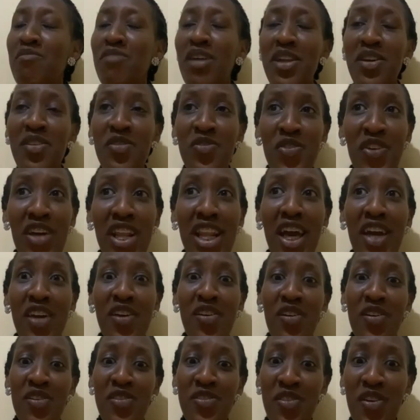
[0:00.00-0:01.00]
but you feel like
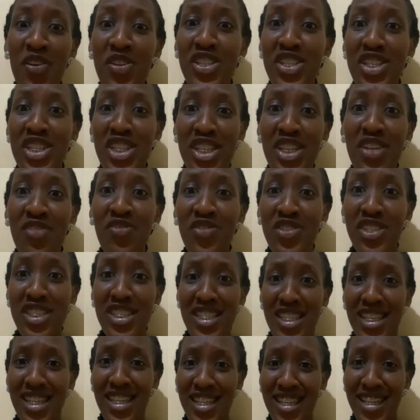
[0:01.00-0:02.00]
you're not
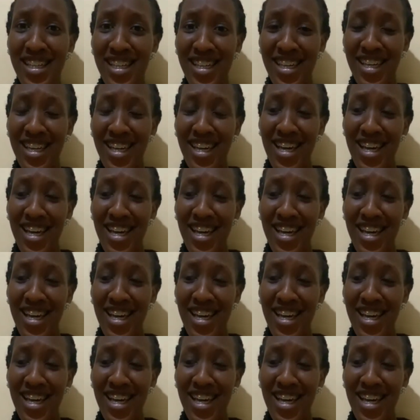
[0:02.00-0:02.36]
shifting. I